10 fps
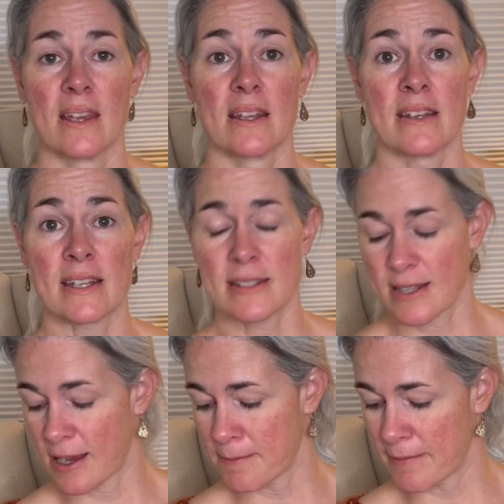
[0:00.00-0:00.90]
Next
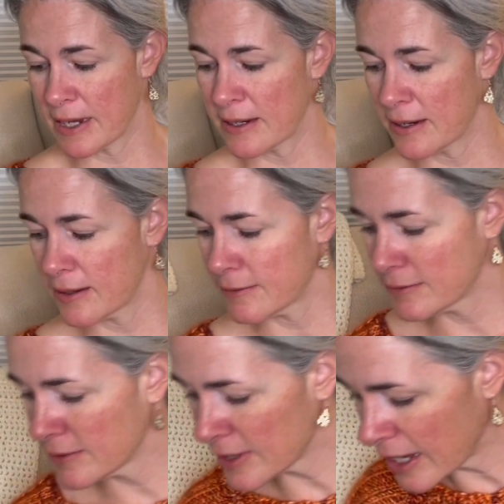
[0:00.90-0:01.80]
up, my
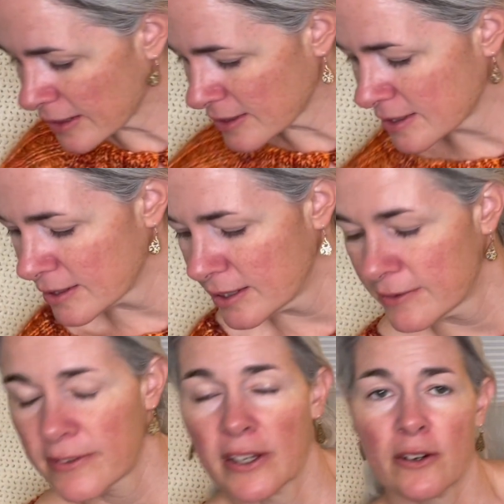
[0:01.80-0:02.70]
next
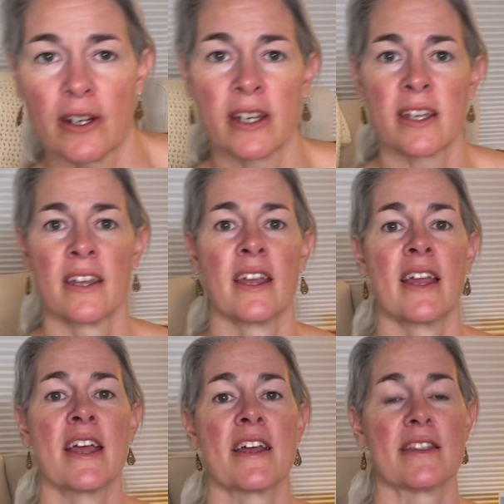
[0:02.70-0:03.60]
fingering.
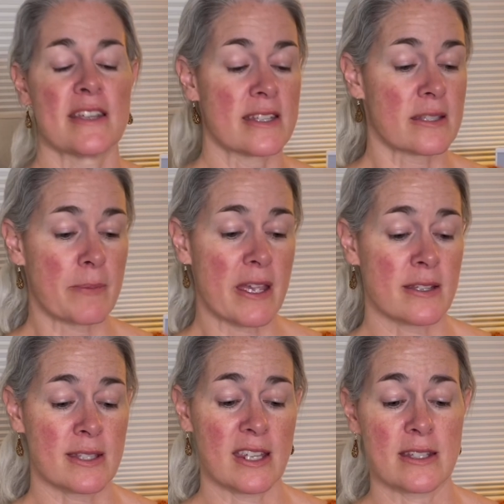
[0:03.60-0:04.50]
This
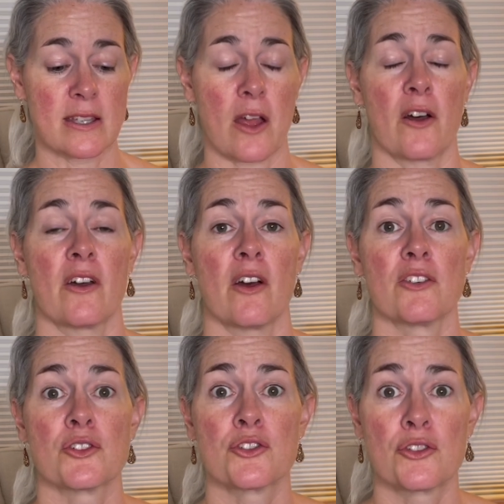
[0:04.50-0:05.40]
base gets
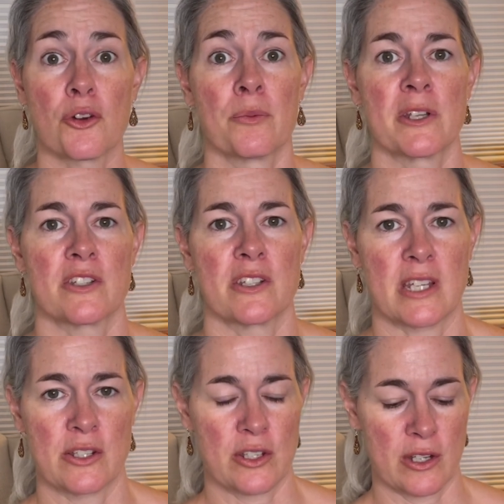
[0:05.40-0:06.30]
so much
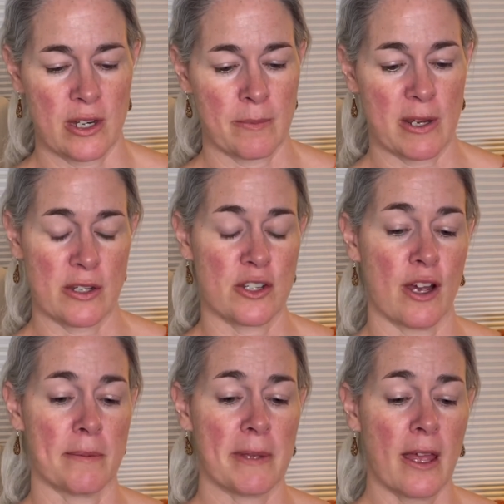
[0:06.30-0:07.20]
attention in my
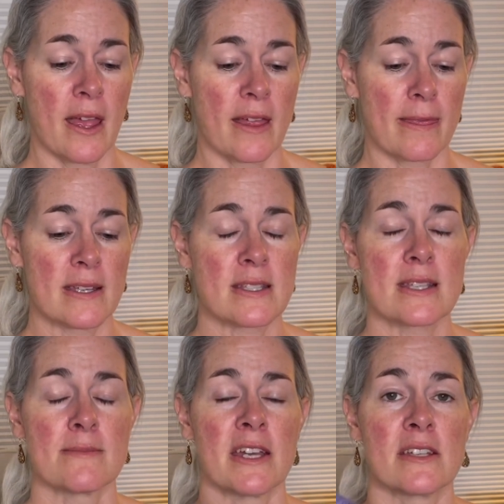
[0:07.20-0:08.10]
shop. This
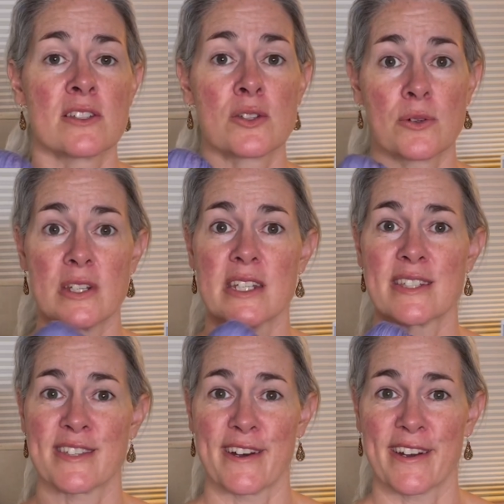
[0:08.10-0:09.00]
is my SCREE
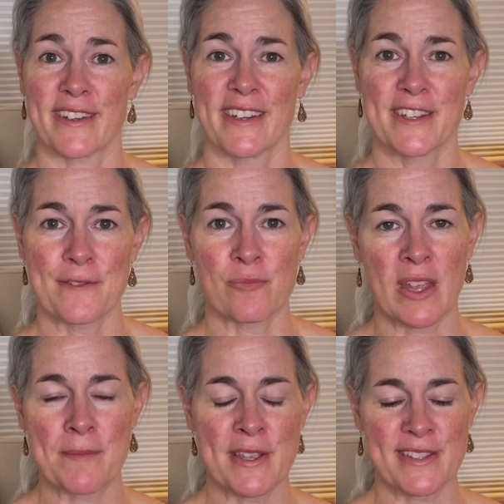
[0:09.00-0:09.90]
sock. And
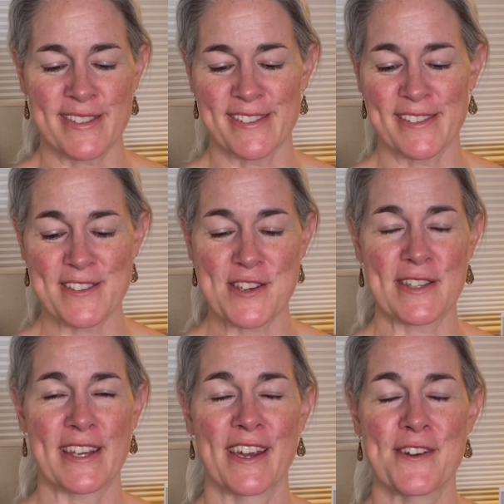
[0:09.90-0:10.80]
let me
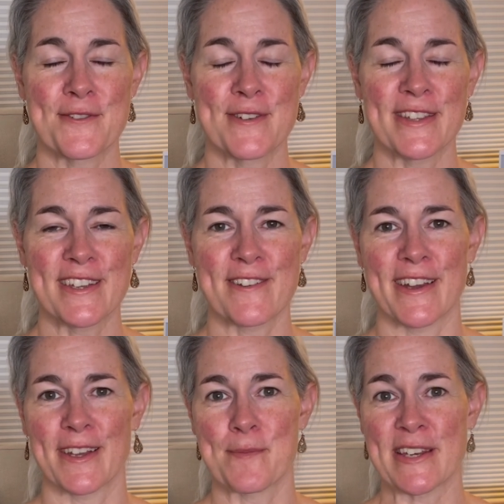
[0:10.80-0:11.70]
just really
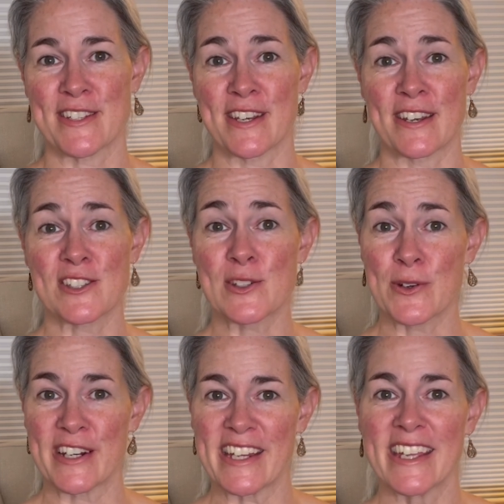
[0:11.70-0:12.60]
quick mention
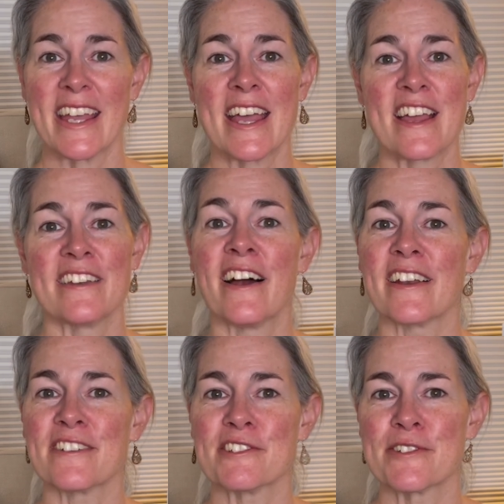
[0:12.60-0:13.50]
SCREE. Not
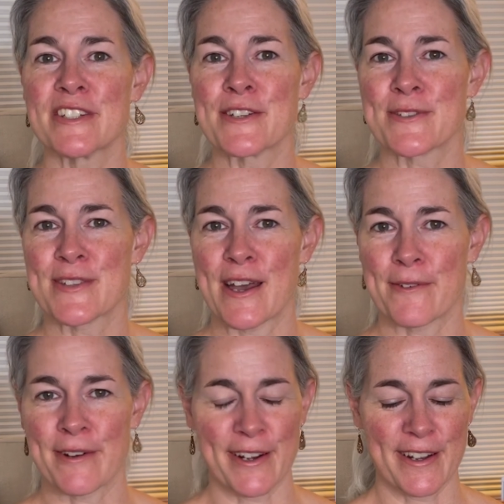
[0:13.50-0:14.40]
everyone knows that
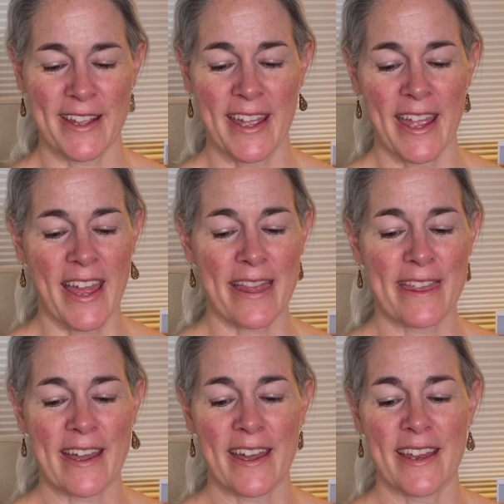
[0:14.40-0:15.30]
word.
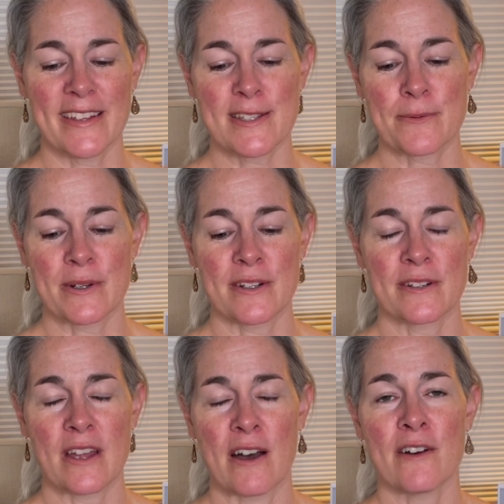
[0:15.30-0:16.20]
That is a
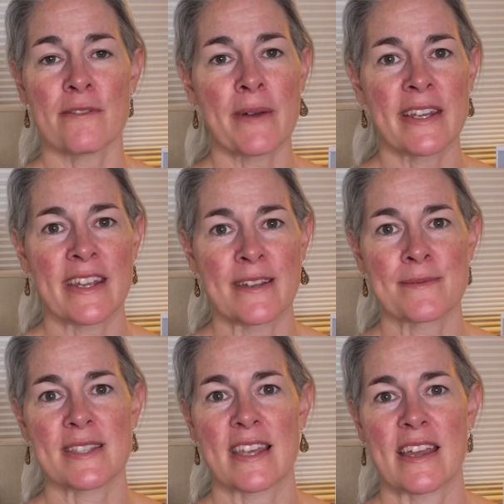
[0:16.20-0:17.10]
word, all of my
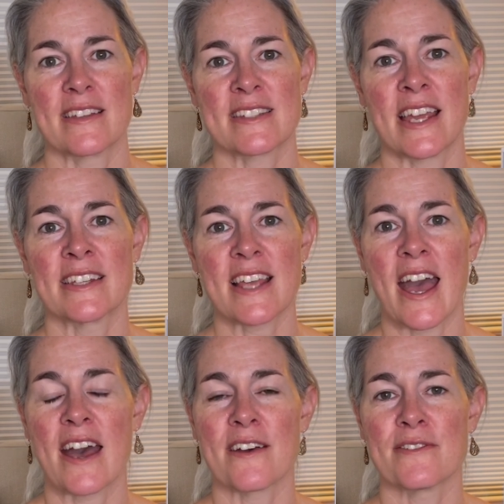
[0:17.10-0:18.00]
names tend to
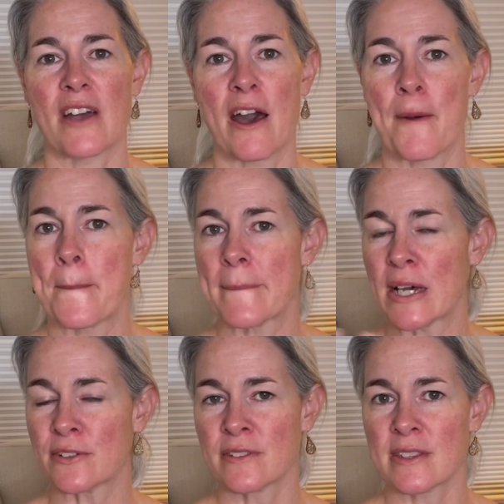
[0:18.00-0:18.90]
have a
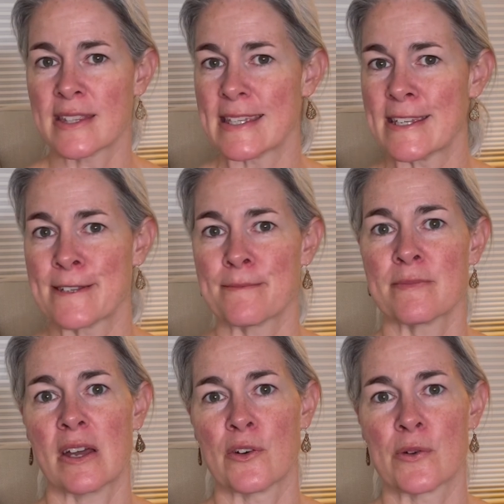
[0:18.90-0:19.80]
mountain
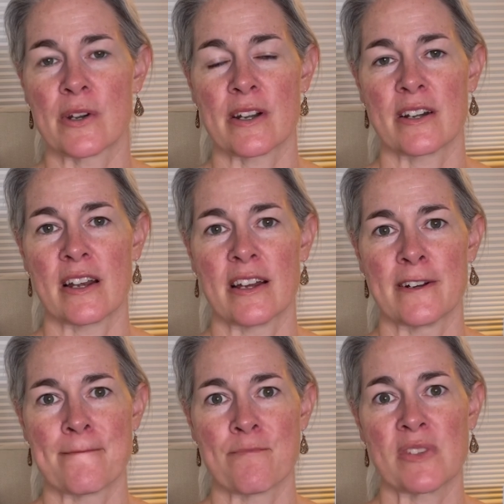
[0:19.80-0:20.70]
theme or
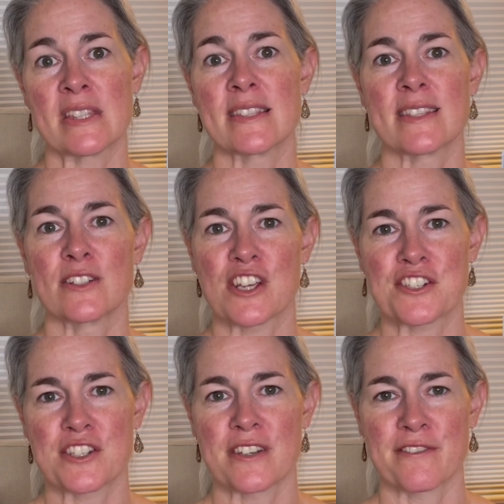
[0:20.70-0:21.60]
the
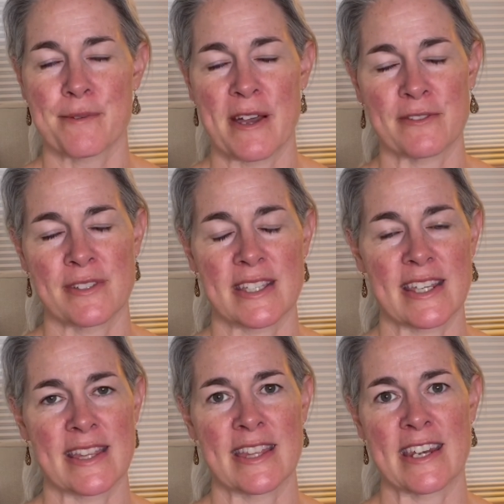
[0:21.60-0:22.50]
suggestion of the mountains
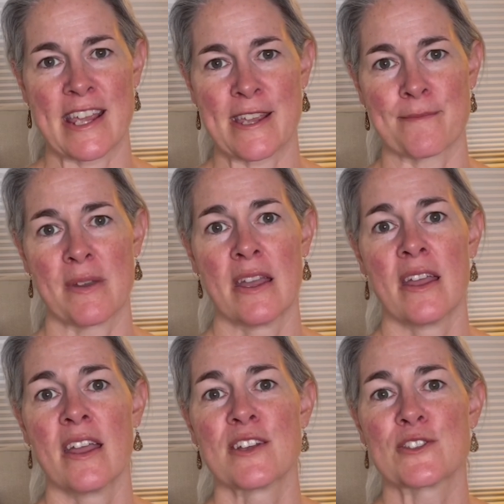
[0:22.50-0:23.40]
in the name.
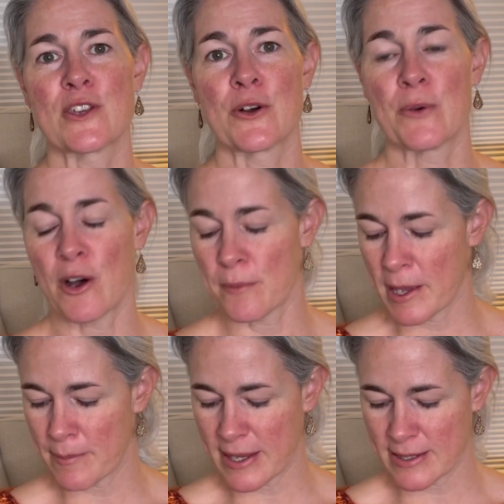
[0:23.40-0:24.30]
So all my
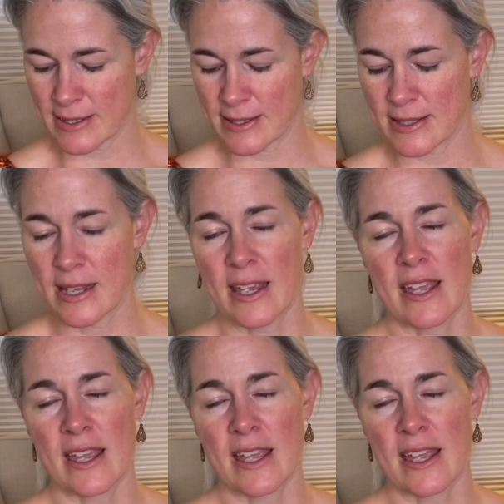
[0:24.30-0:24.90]
bases.